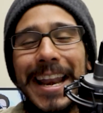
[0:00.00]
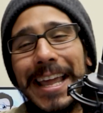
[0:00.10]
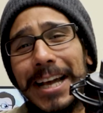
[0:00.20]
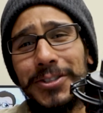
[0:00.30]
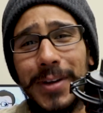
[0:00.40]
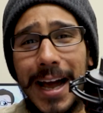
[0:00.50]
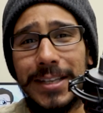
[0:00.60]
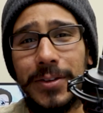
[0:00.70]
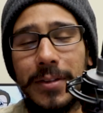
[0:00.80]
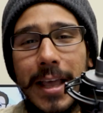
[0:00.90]
and I catch you
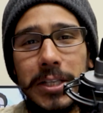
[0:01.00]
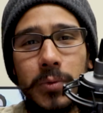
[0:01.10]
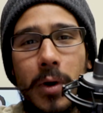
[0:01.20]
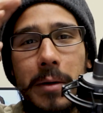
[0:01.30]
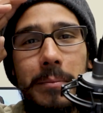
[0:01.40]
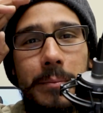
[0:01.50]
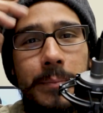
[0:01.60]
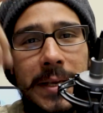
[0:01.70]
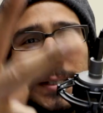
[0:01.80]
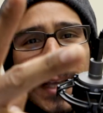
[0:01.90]
guys on the next one.
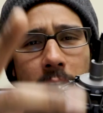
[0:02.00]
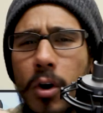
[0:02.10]
Peace out.